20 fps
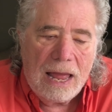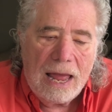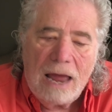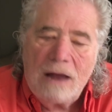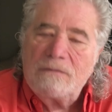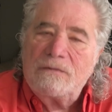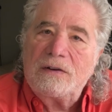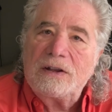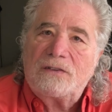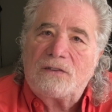
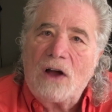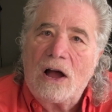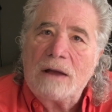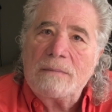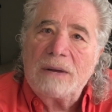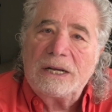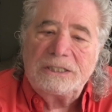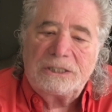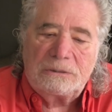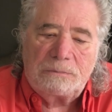every
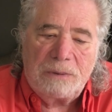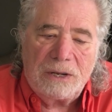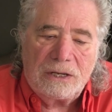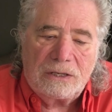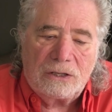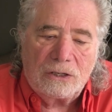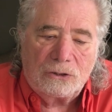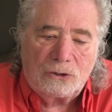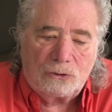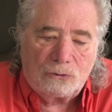time I
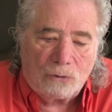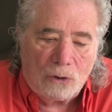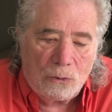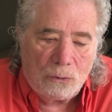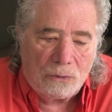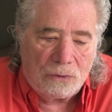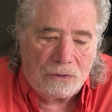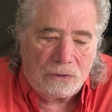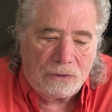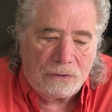speak the
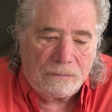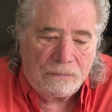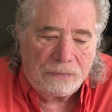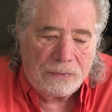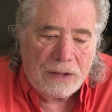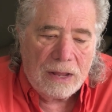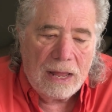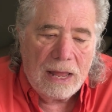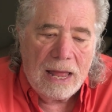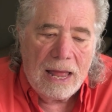truth,
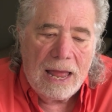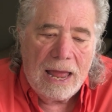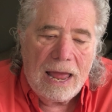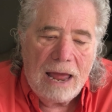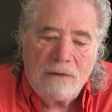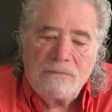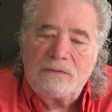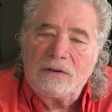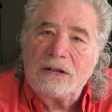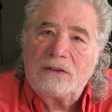
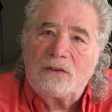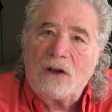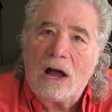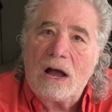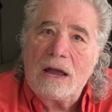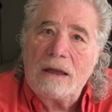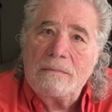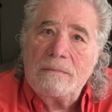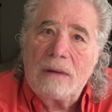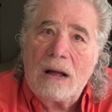every
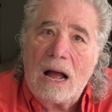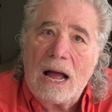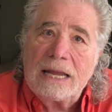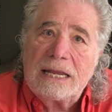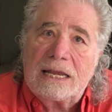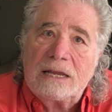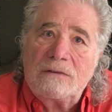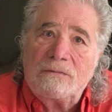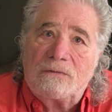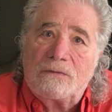time I
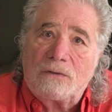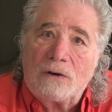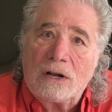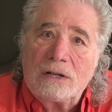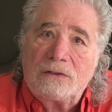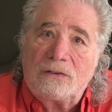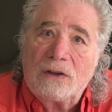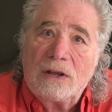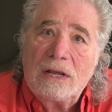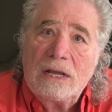
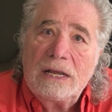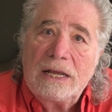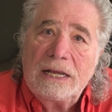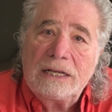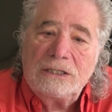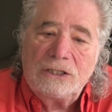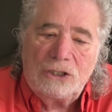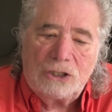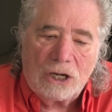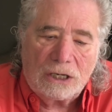confront
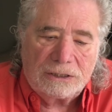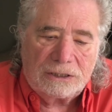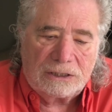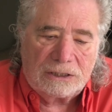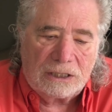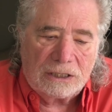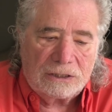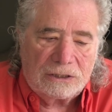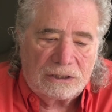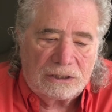
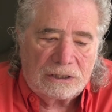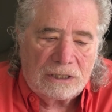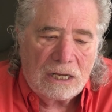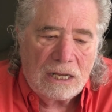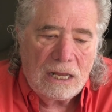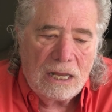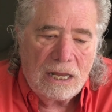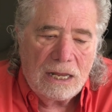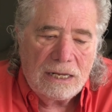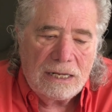injustice,
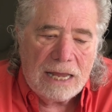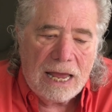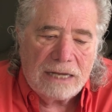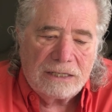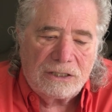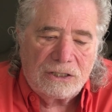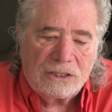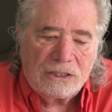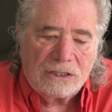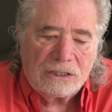
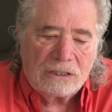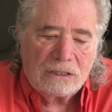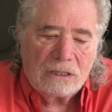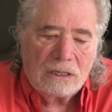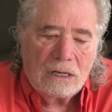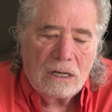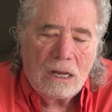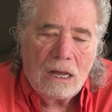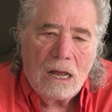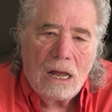yes,
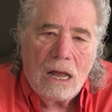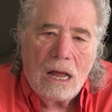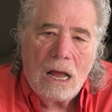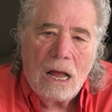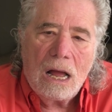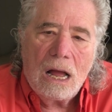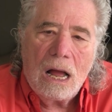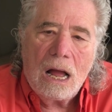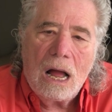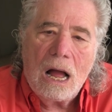
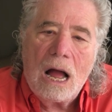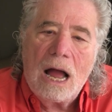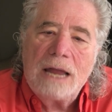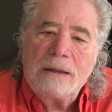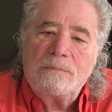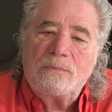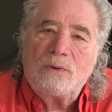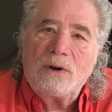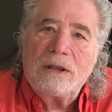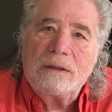I
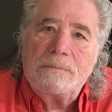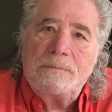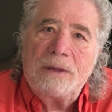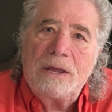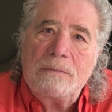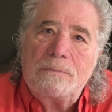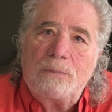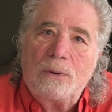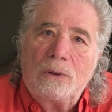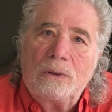bring
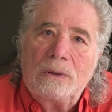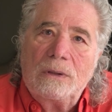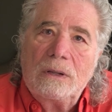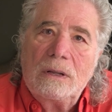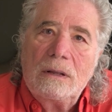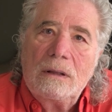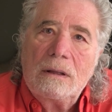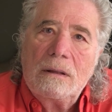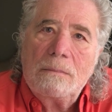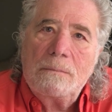people
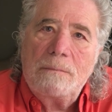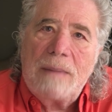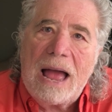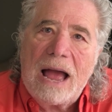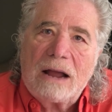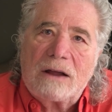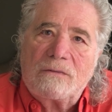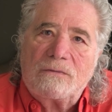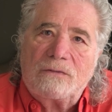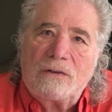
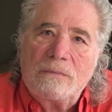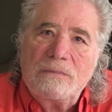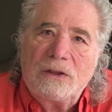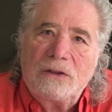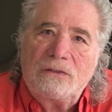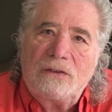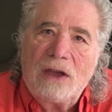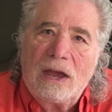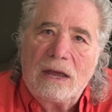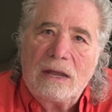back from the
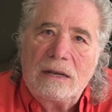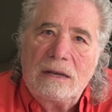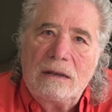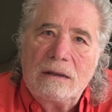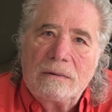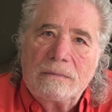dead.